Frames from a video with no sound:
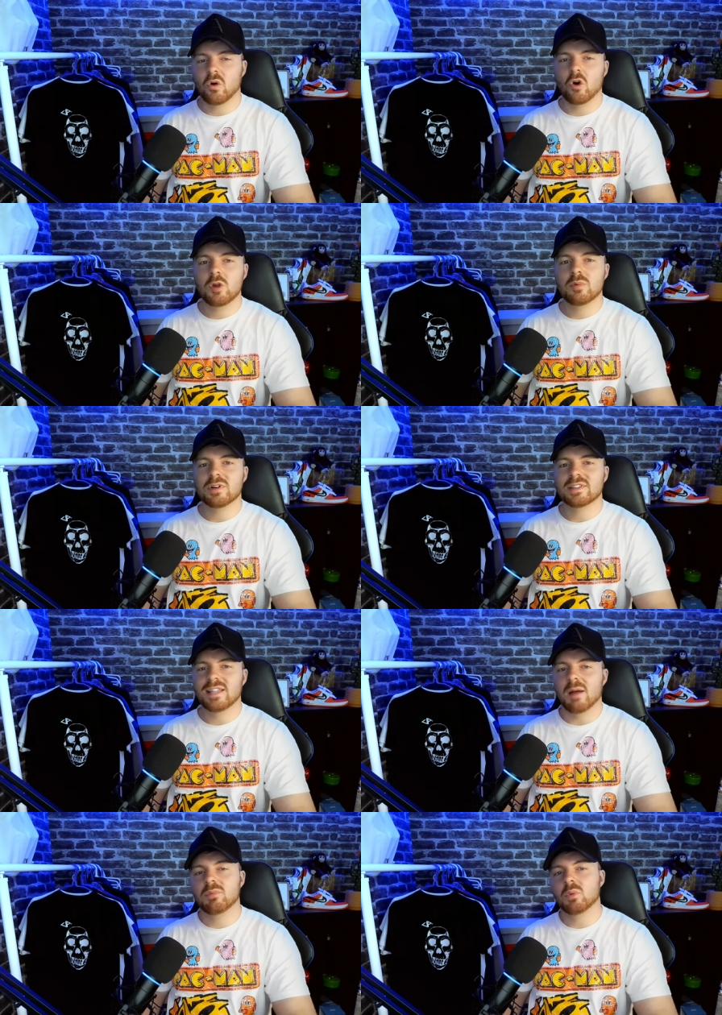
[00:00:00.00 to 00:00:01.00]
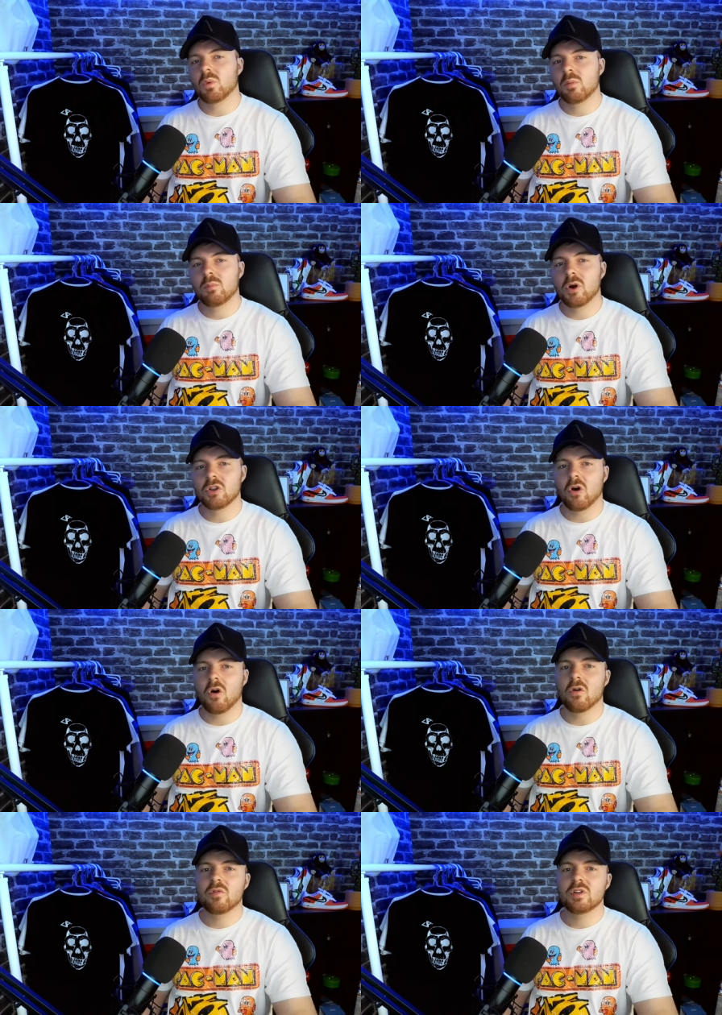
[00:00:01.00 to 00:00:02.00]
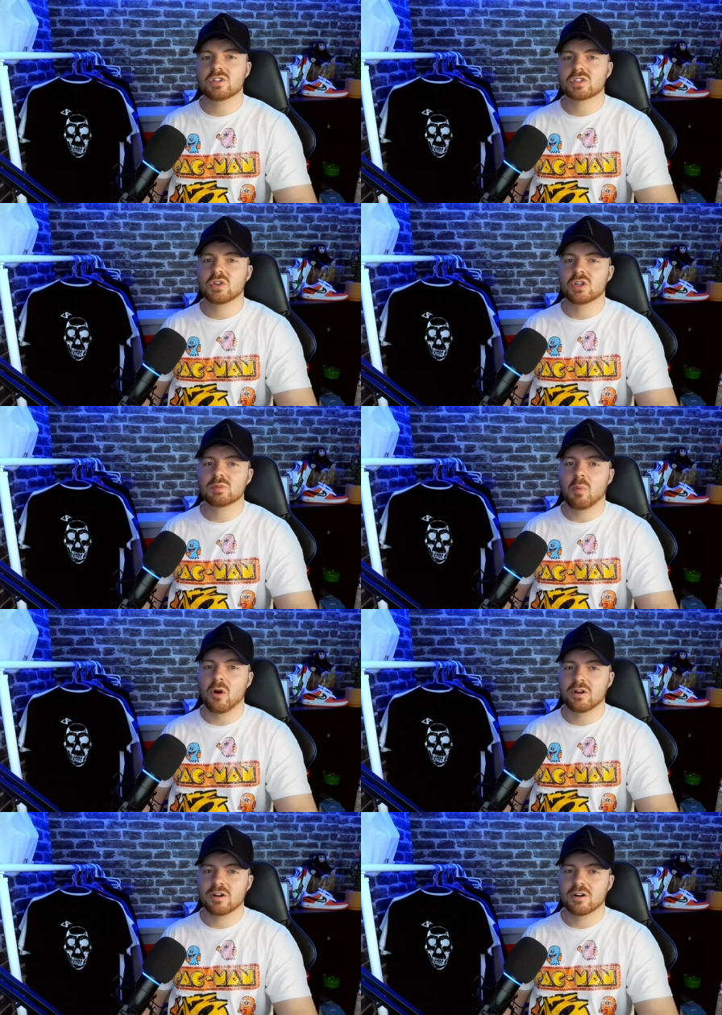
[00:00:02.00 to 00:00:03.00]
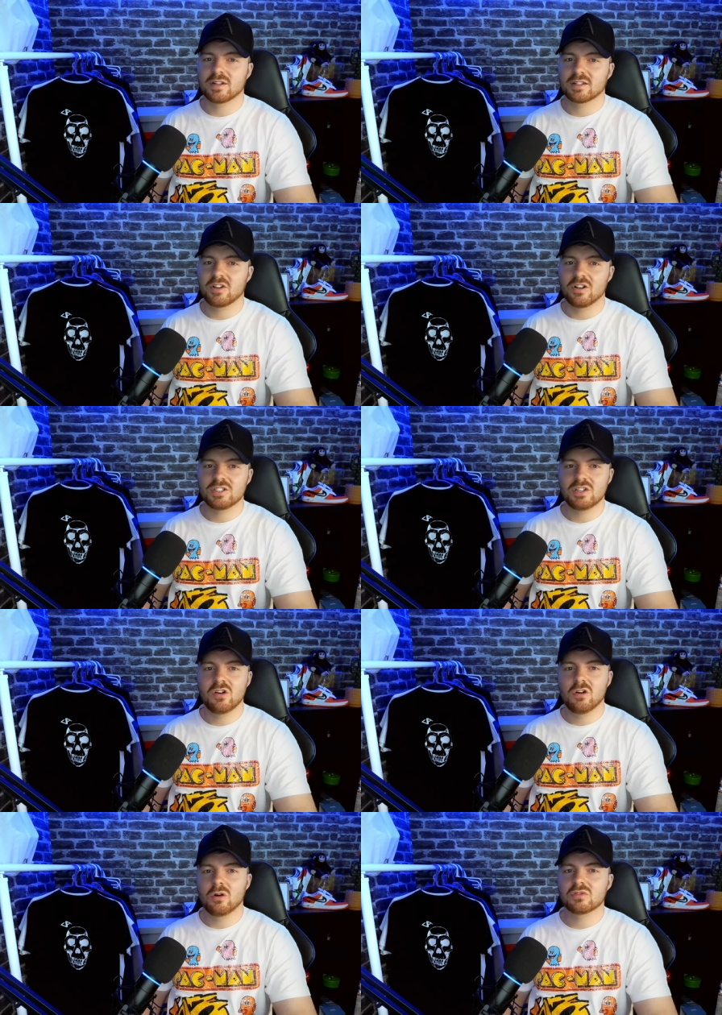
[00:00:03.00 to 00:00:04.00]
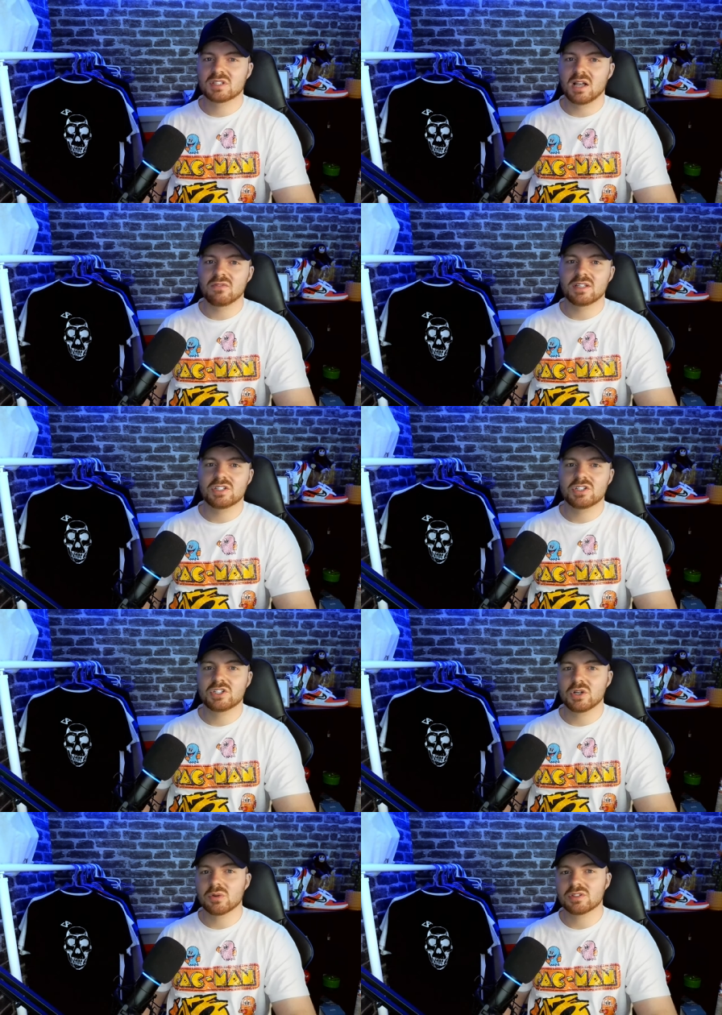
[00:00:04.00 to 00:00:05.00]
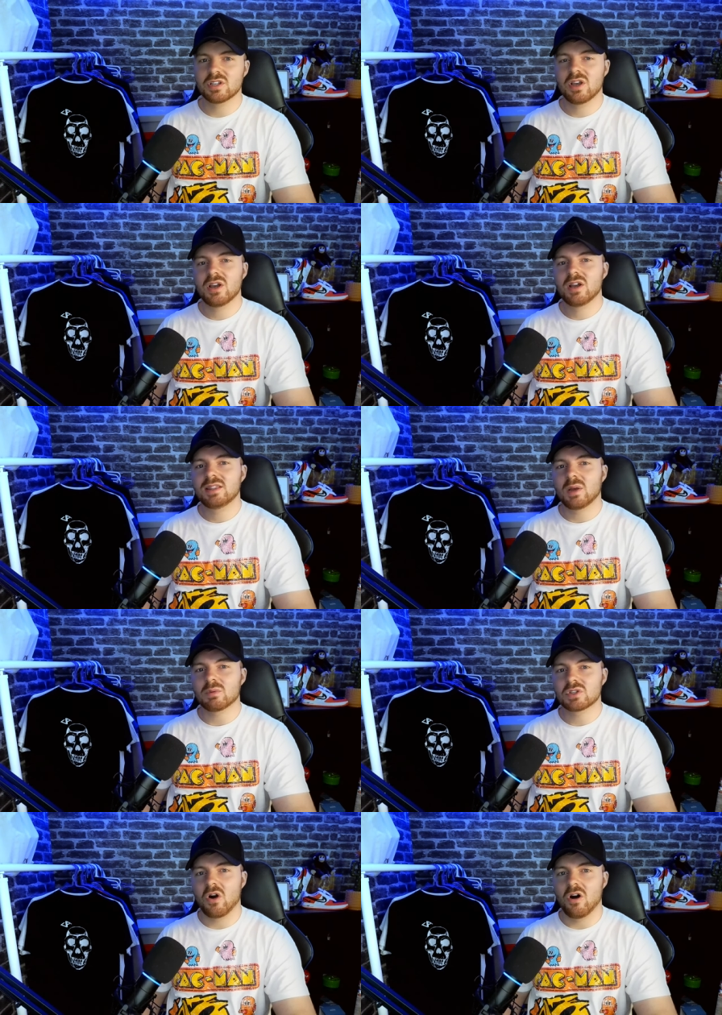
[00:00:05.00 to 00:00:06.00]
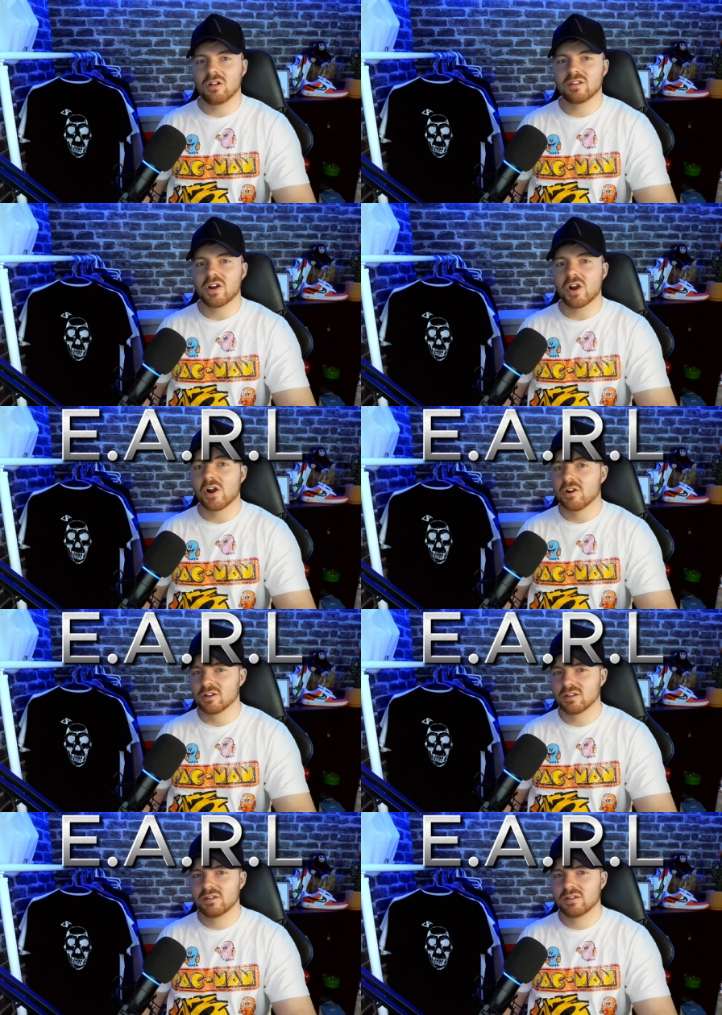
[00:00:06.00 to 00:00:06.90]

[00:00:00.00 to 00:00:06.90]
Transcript: HyperAdapt one point oh features Nike's pioneer technology of self-lacing shoes that was called Earl